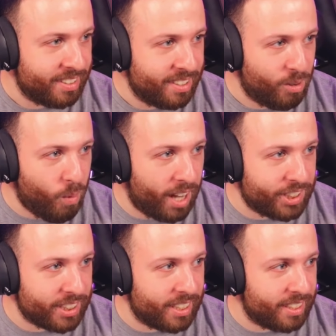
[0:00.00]

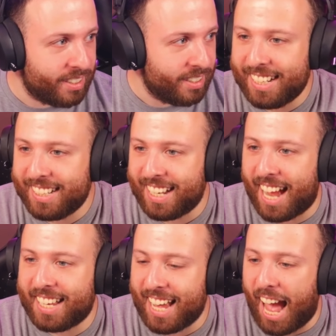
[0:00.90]
watching it. I
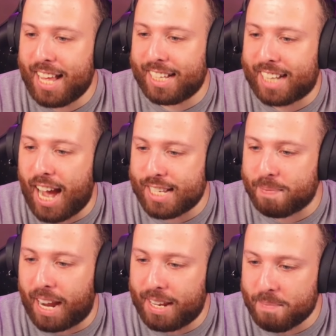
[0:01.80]
can I, guys,
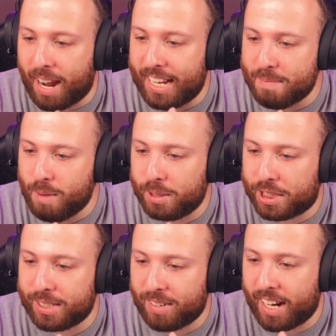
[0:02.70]
my, my
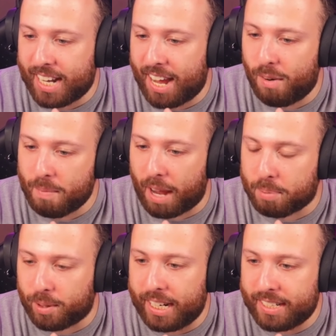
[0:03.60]
emotion right now, my
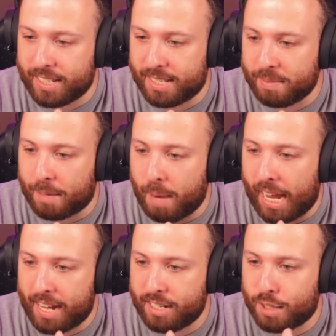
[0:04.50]
brain is like, my
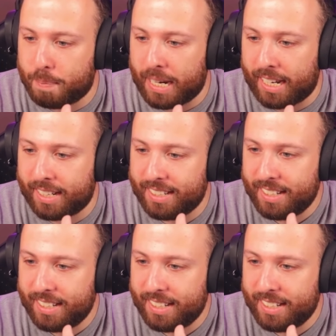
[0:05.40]
head is spinning.